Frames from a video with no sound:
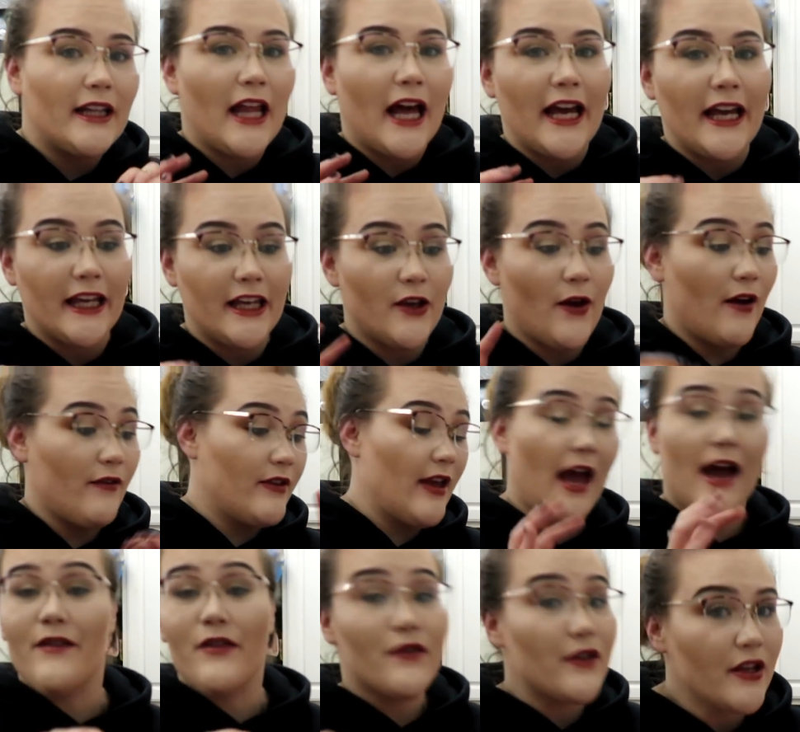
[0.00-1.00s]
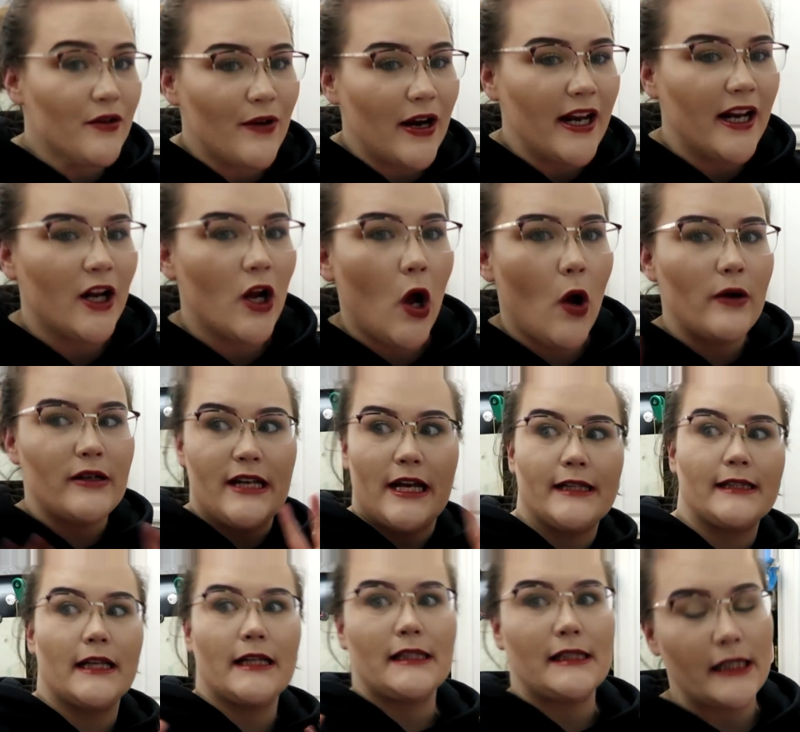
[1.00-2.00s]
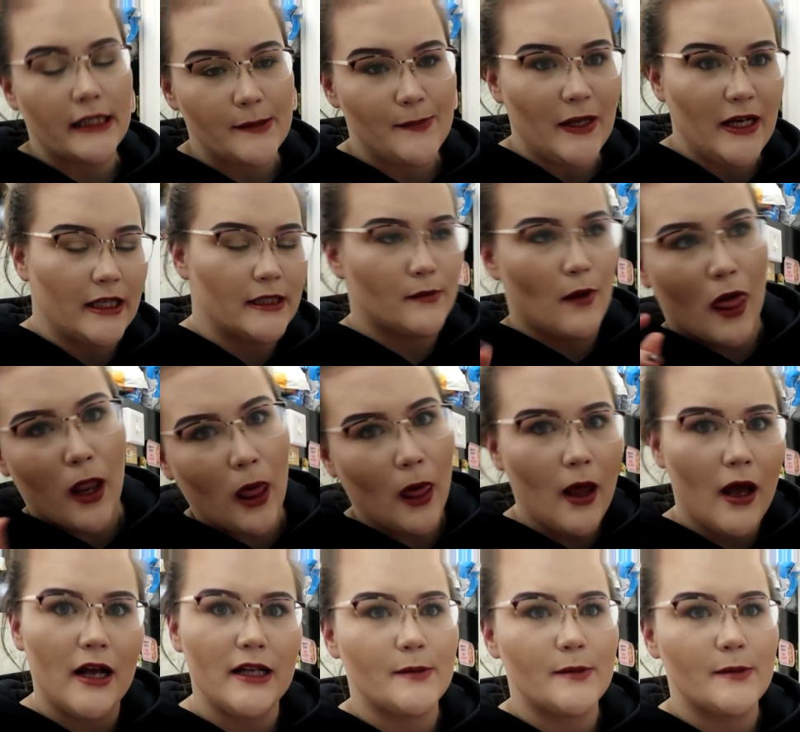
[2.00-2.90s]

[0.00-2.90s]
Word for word: like you have to have everything ready to go. It takes like six minutes, blah, blah, blah.